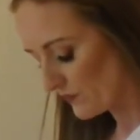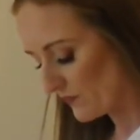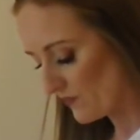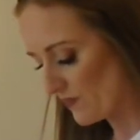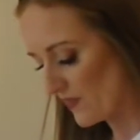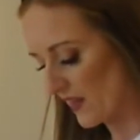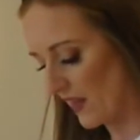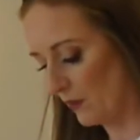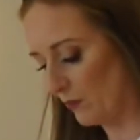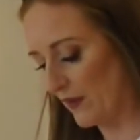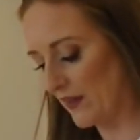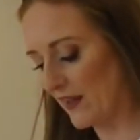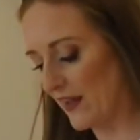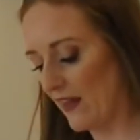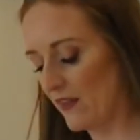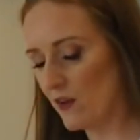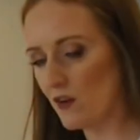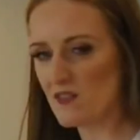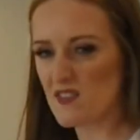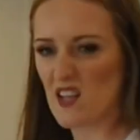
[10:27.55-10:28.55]
And when you get
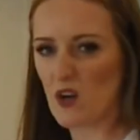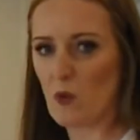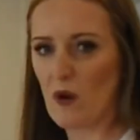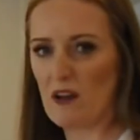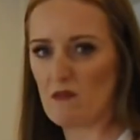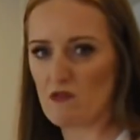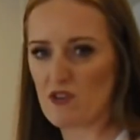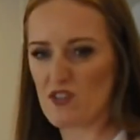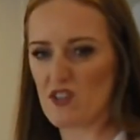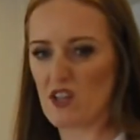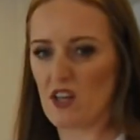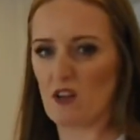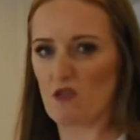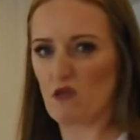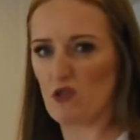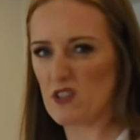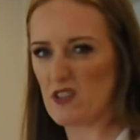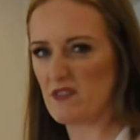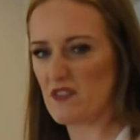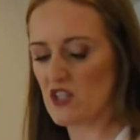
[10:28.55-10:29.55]
those, they're quite rustic and they're all
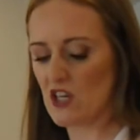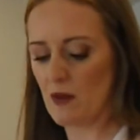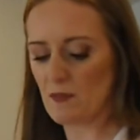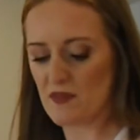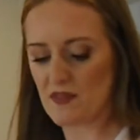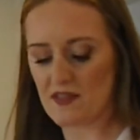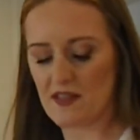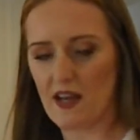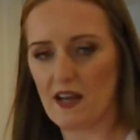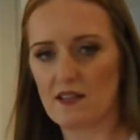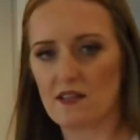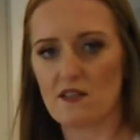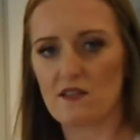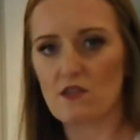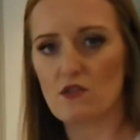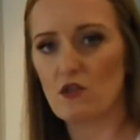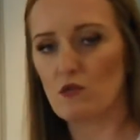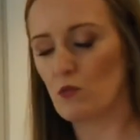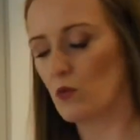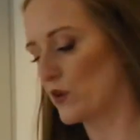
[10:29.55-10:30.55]
different shapes and sizes, so don't
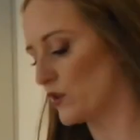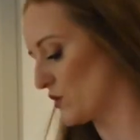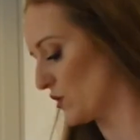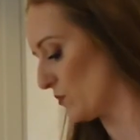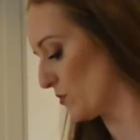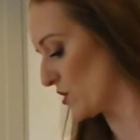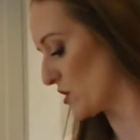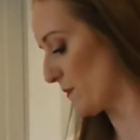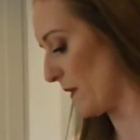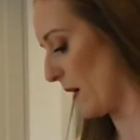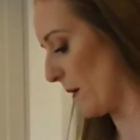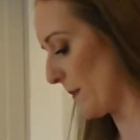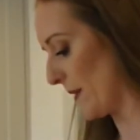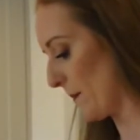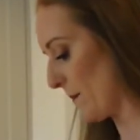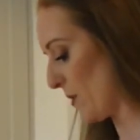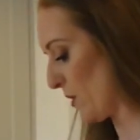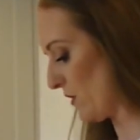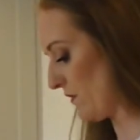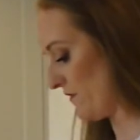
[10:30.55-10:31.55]
worry too much about being
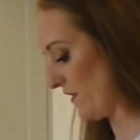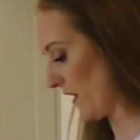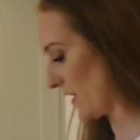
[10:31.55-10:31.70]
perfect.